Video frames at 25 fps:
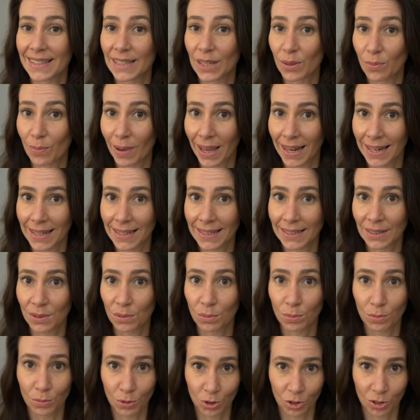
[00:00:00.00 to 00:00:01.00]
somatic
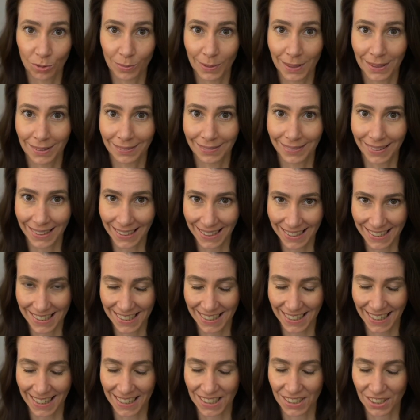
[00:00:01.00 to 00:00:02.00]
movement
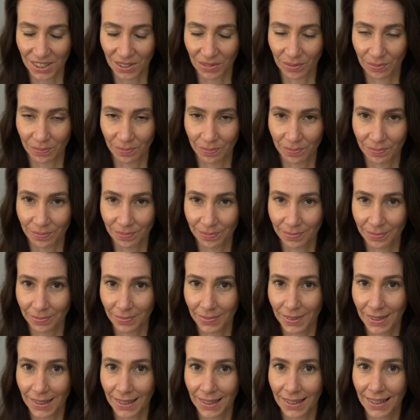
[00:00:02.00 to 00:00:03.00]
education?
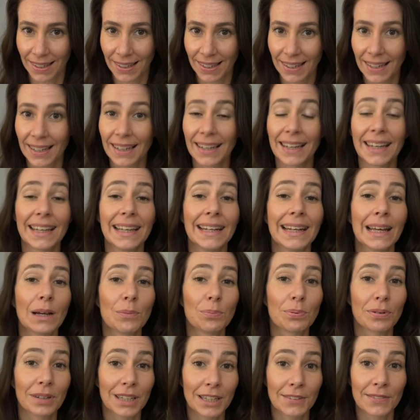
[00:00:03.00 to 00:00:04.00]
In our
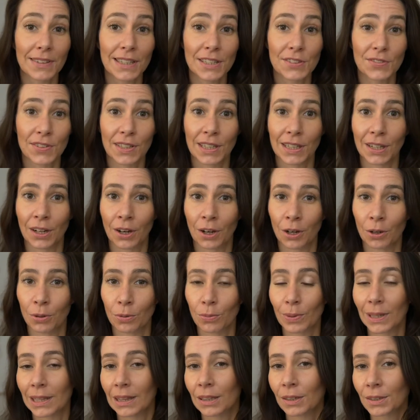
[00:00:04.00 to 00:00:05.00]
previous video,
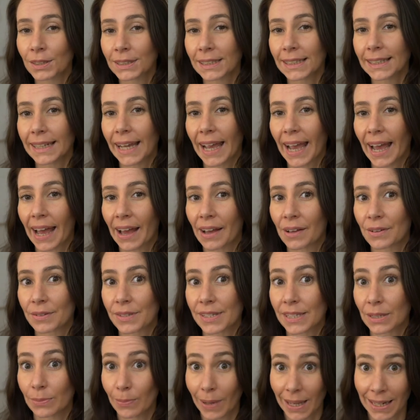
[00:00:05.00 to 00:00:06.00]
we looked at how
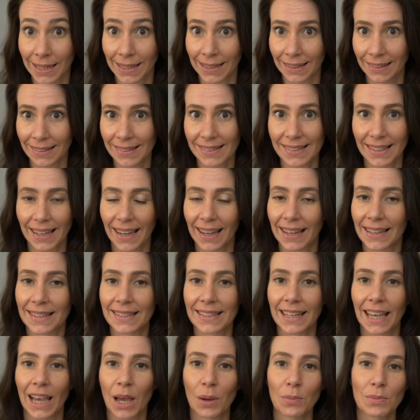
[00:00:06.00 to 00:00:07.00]
somatics has
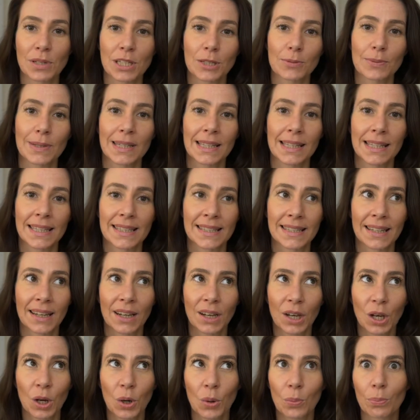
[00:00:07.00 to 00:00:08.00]
come to be this
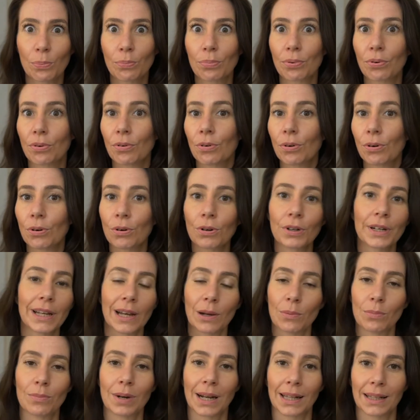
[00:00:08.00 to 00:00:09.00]
broad
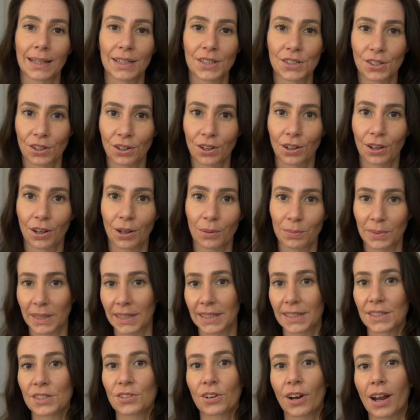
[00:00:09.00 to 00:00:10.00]
umbrella term that
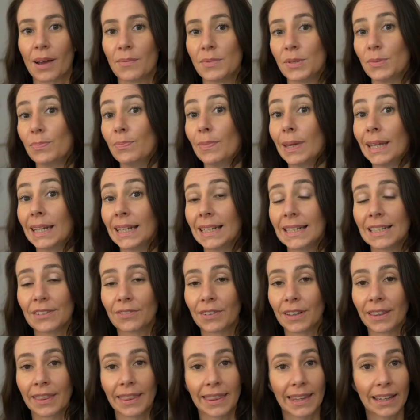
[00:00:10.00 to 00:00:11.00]
describes many
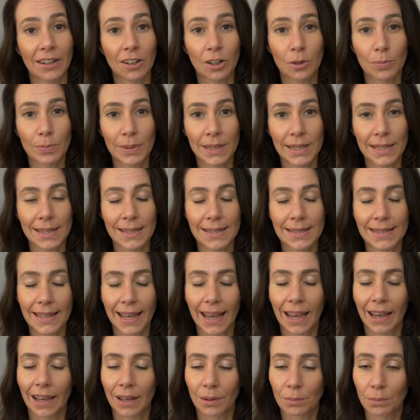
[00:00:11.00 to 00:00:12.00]
different therapies
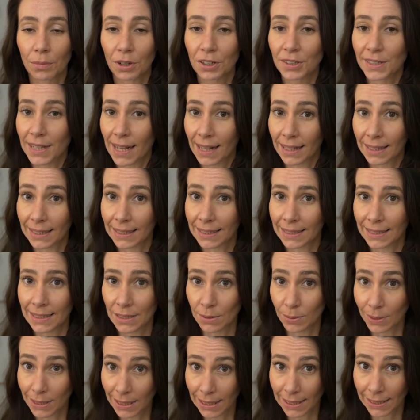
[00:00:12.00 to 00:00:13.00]
and modalities
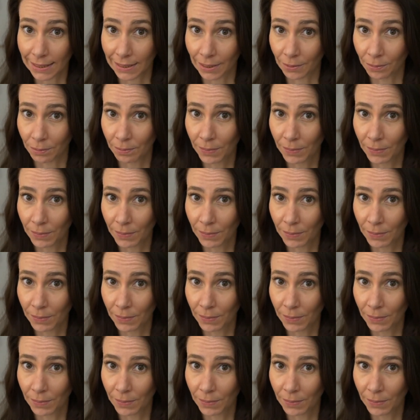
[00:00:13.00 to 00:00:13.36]
within it.